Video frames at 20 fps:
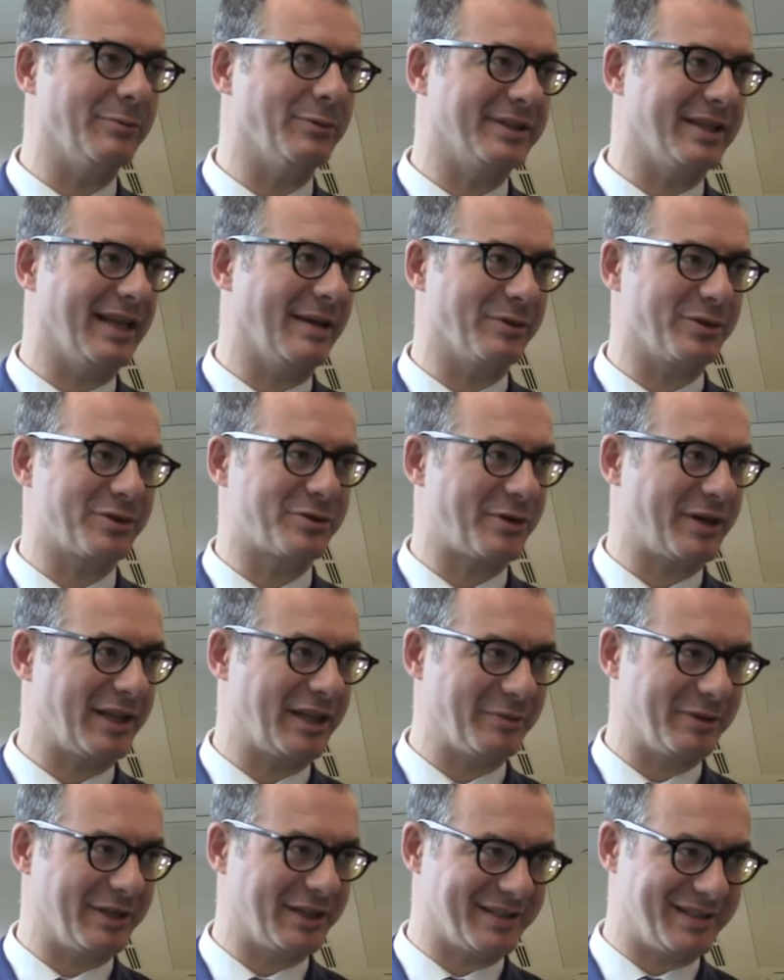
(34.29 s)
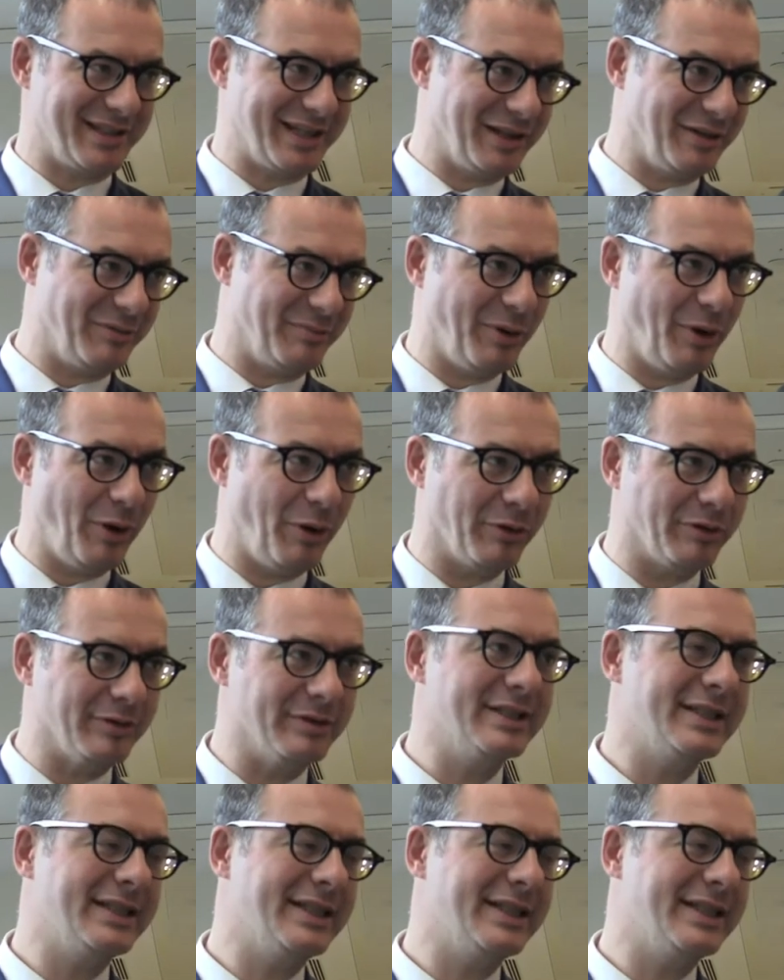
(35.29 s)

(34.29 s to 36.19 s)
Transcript: would demonstrate with this little poll.